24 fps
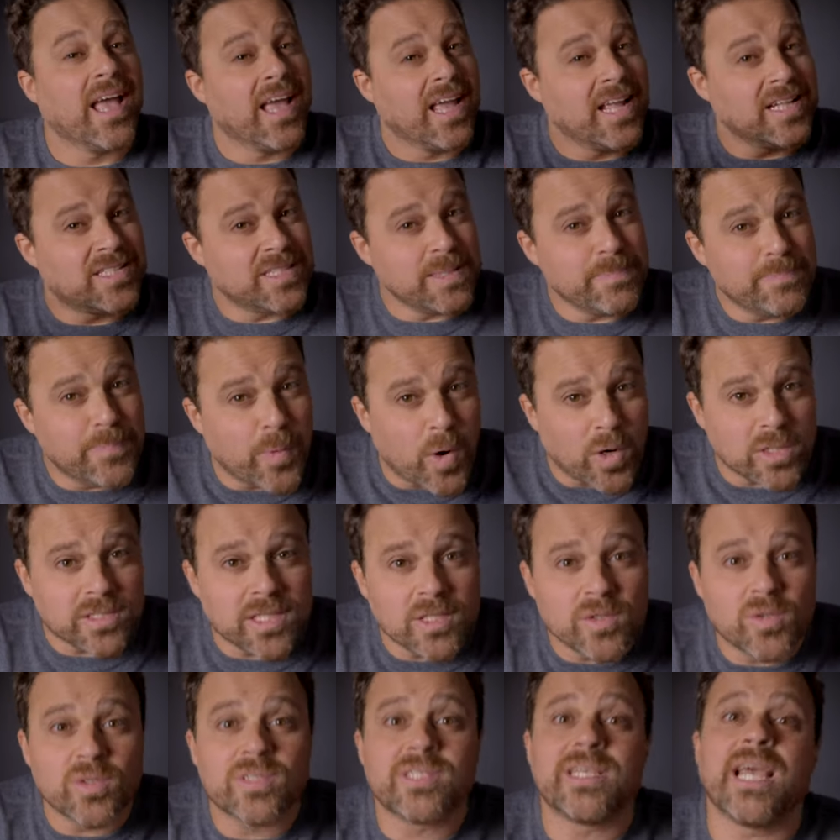It's
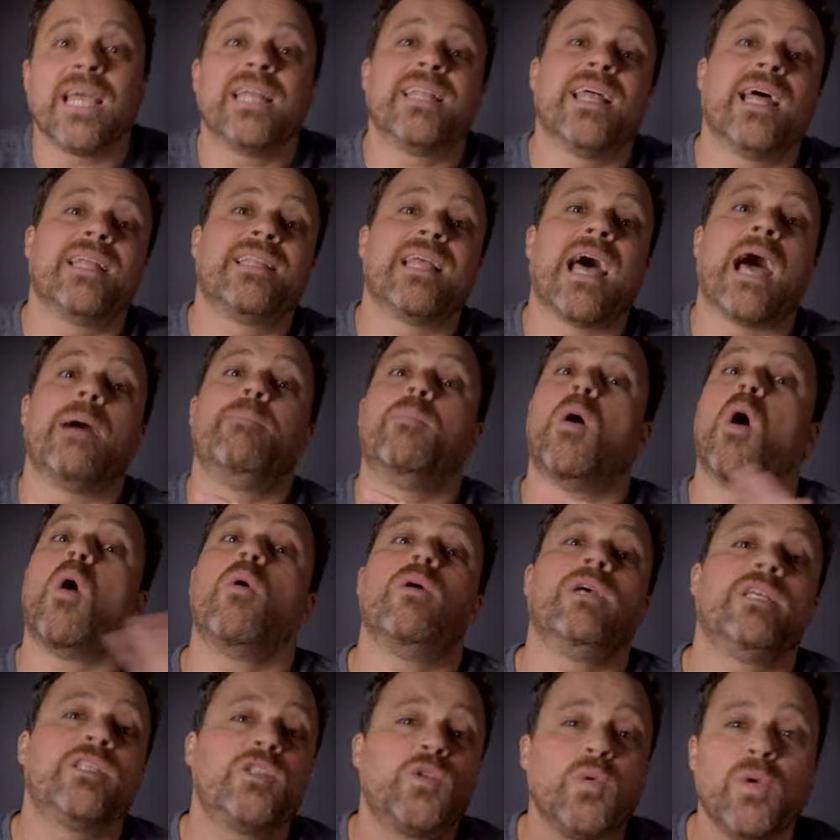important to say that I'm
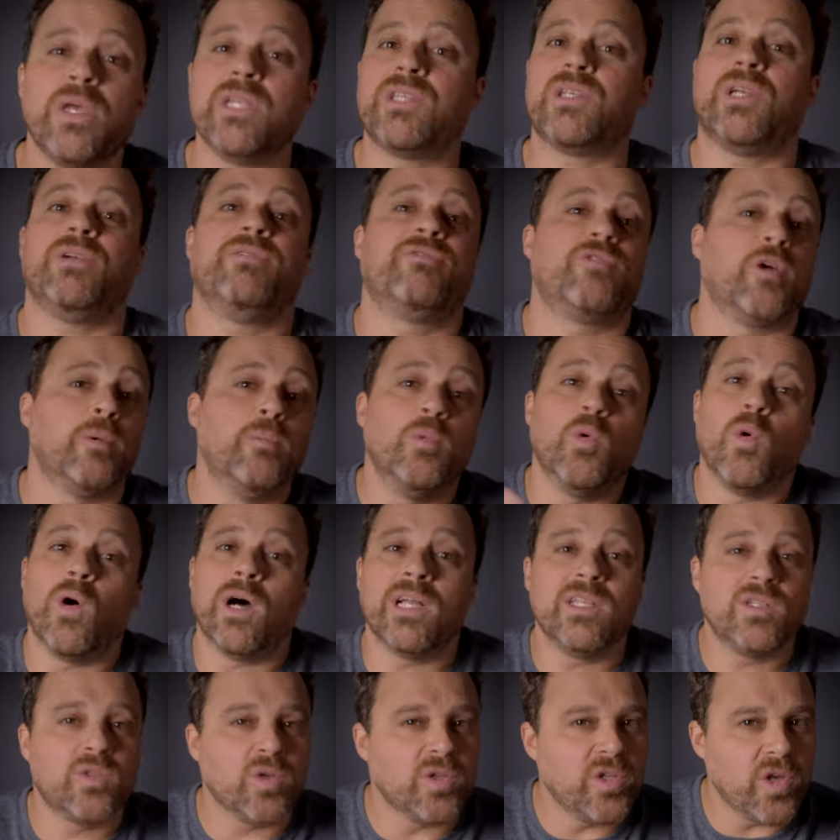always switching from
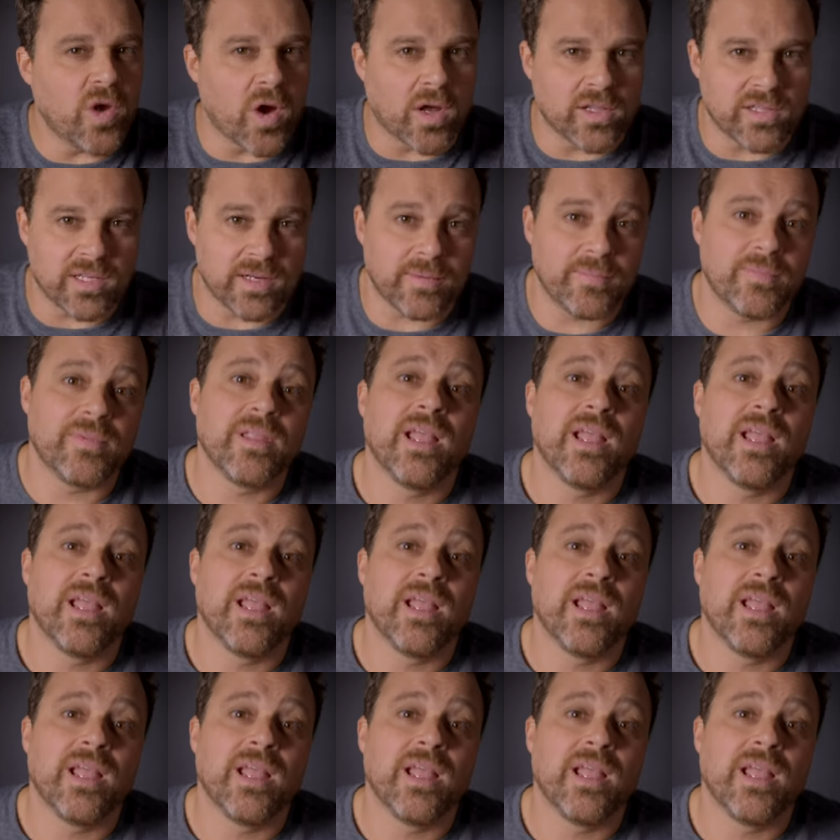one to the other,